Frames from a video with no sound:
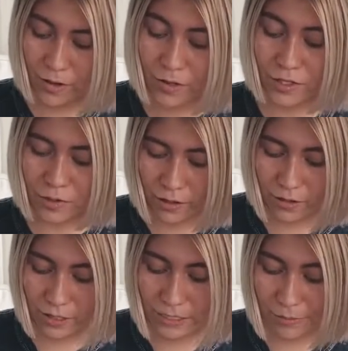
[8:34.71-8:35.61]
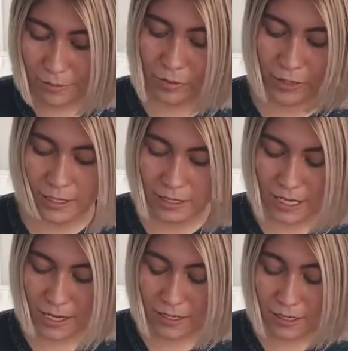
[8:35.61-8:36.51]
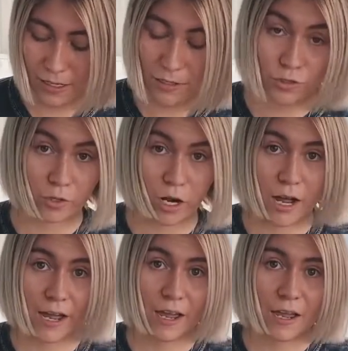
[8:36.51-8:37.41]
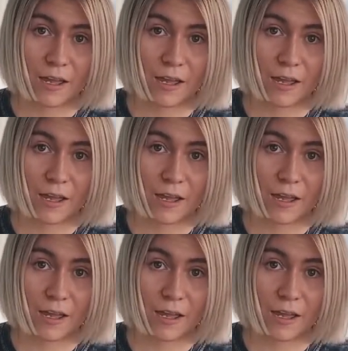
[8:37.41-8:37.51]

This soil is completely dry.